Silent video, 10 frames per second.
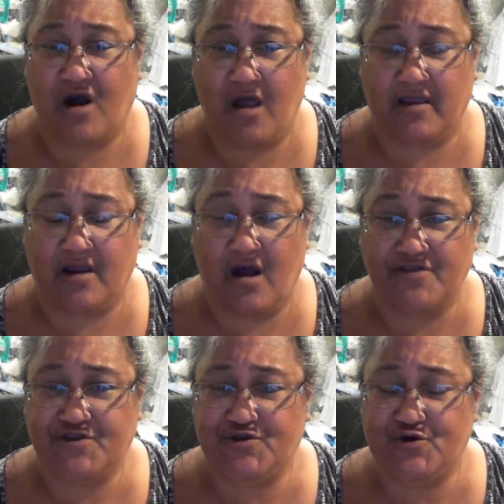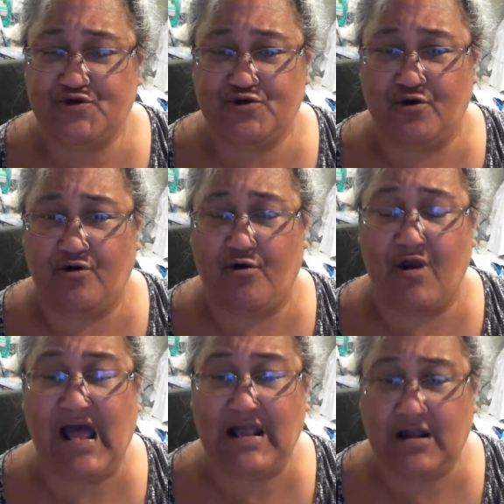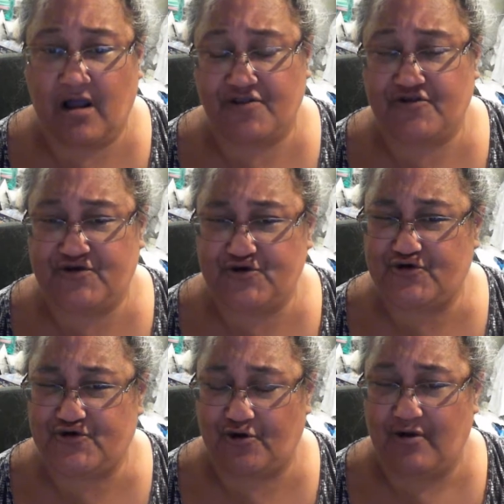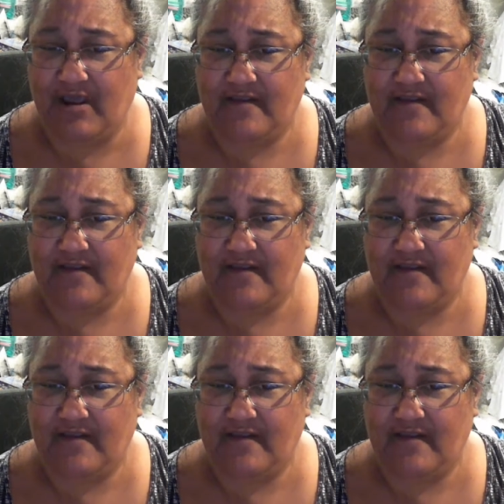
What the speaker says: constitutional or unconstitutional,